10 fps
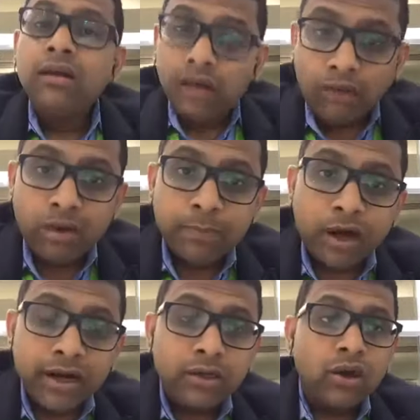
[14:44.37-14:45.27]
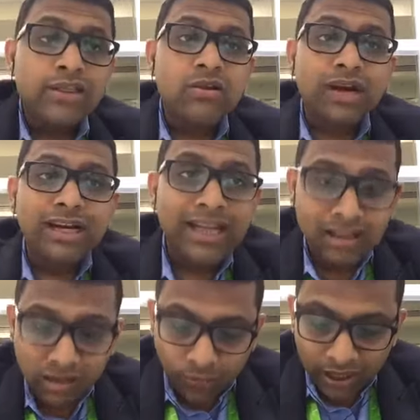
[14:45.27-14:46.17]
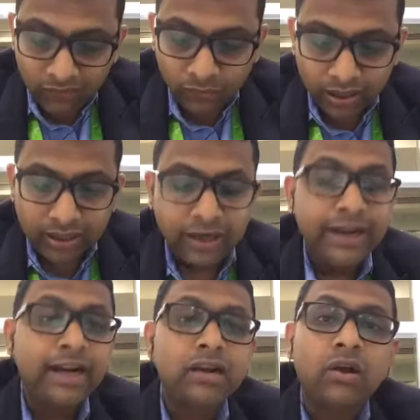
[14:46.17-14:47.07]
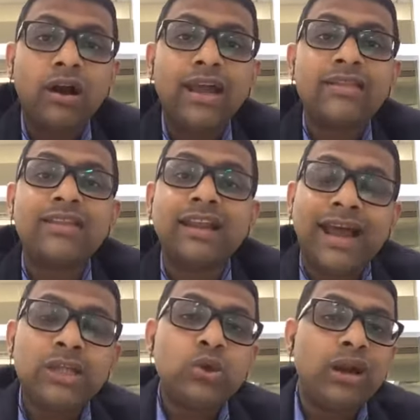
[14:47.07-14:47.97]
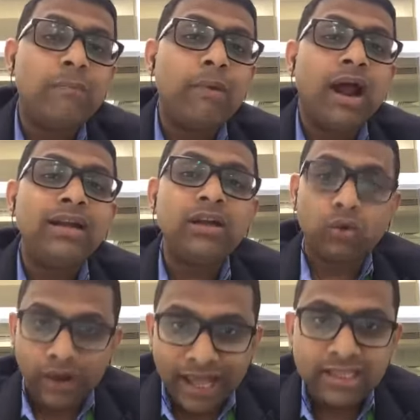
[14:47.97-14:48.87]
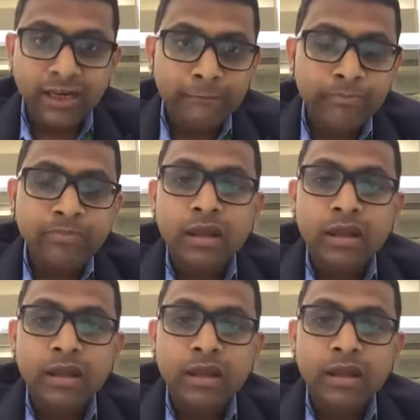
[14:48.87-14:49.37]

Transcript: our product also contains a wonderful ingredient called as the natural plant collagen.